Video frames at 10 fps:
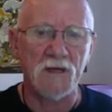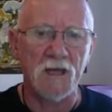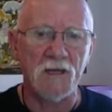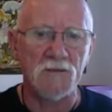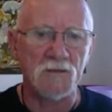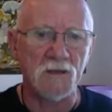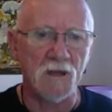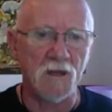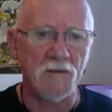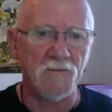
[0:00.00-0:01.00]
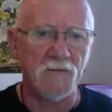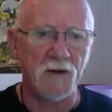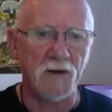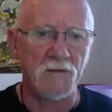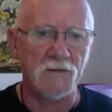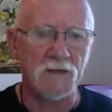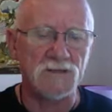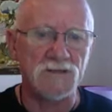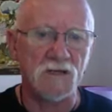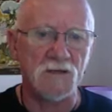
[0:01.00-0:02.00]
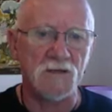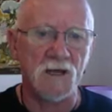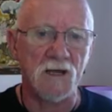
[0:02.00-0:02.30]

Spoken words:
gather in love around each other